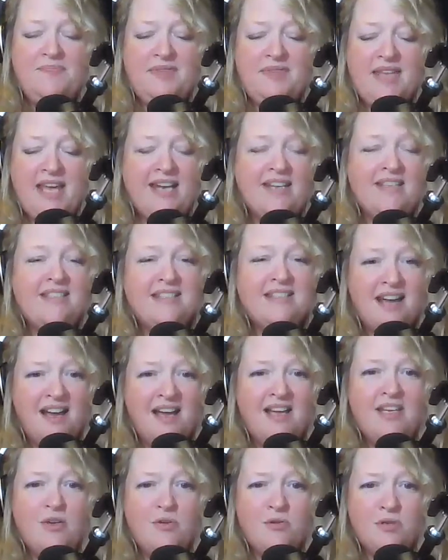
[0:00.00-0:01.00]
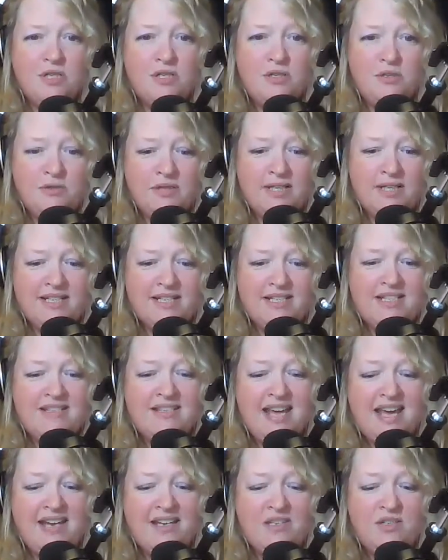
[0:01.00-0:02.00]
that is not your to do list.
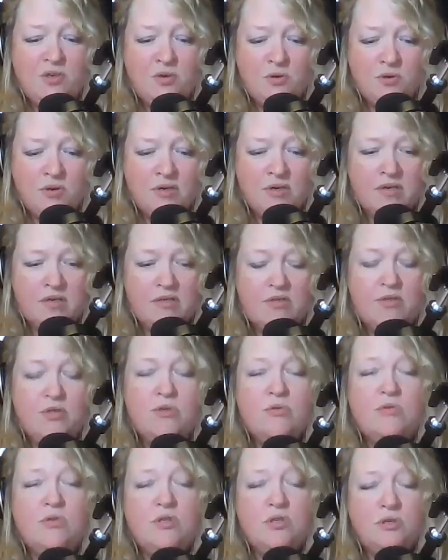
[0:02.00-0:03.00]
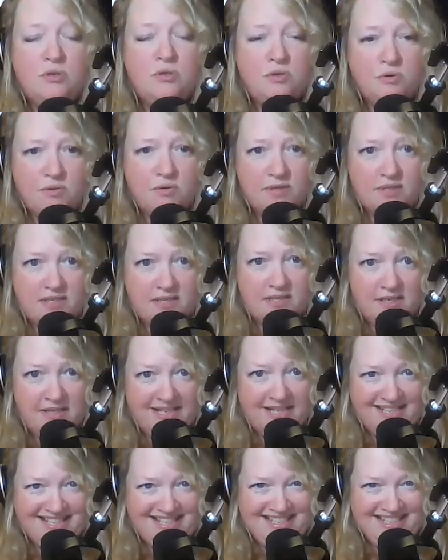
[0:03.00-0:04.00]
That is your to choose
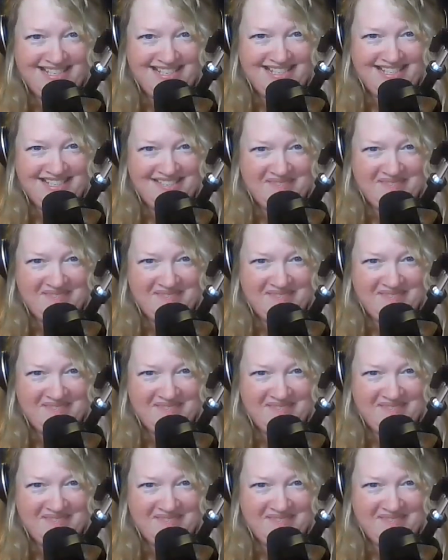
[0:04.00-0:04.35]
list.